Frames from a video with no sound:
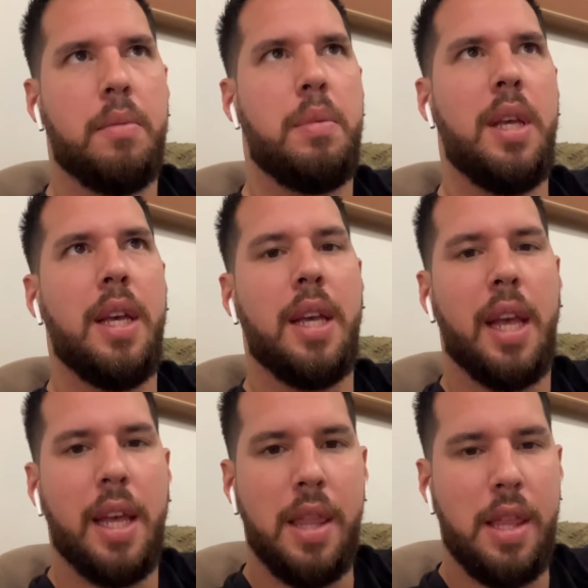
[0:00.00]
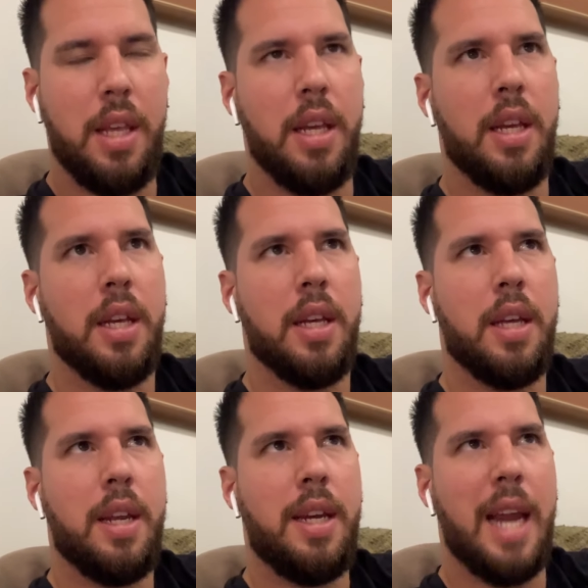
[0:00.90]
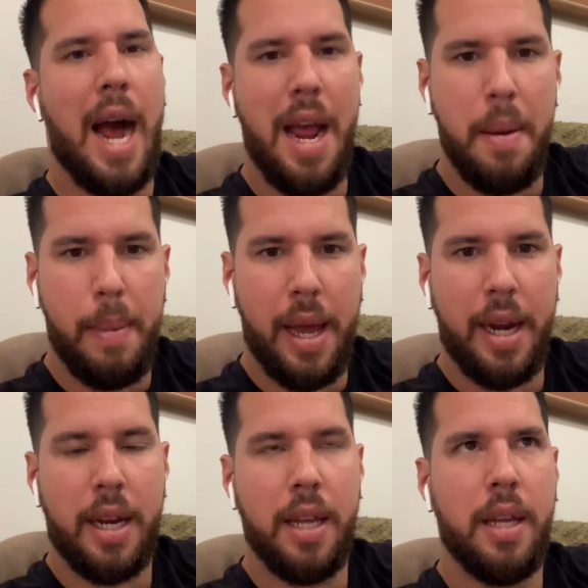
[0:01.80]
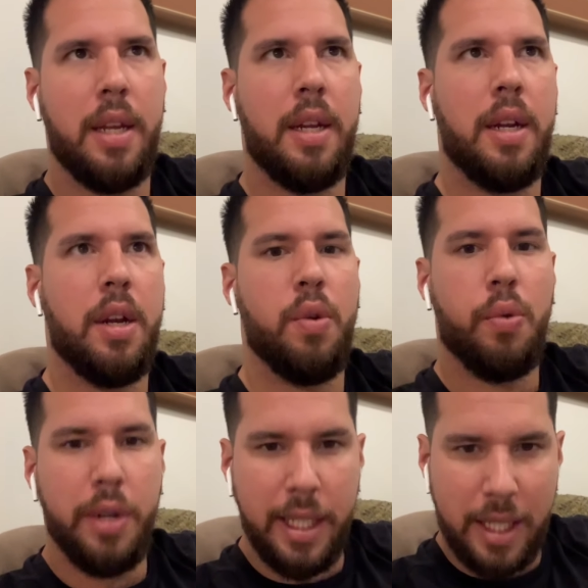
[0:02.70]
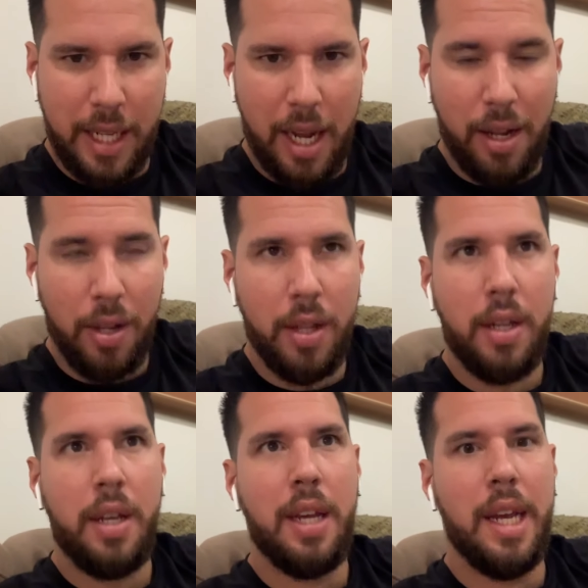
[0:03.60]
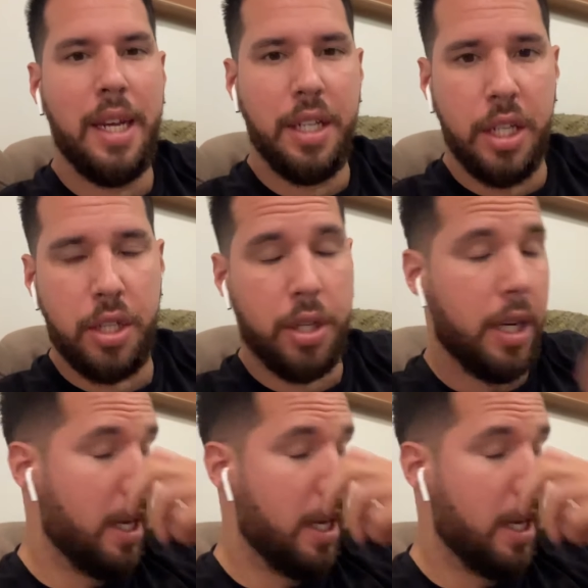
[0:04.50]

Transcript: being in the diabetic resale industry.